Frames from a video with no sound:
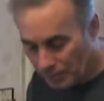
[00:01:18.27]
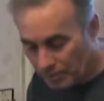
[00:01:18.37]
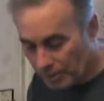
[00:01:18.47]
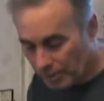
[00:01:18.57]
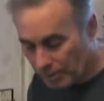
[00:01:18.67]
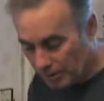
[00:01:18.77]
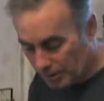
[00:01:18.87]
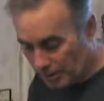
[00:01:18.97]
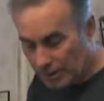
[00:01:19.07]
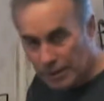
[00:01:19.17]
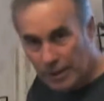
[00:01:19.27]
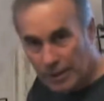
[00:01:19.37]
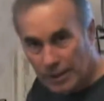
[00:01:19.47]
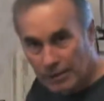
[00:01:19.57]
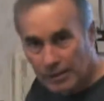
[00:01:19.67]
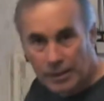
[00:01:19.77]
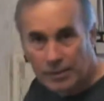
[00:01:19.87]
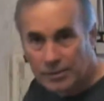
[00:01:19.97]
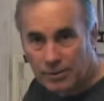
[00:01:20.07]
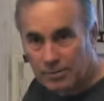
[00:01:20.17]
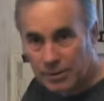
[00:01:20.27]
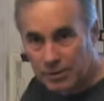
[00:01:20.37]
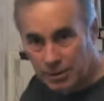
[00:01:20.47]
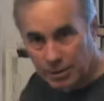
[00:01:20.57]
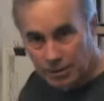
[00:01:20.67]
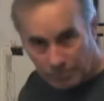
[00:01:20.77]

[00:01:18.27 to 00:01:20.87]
But in the head's going to be sealed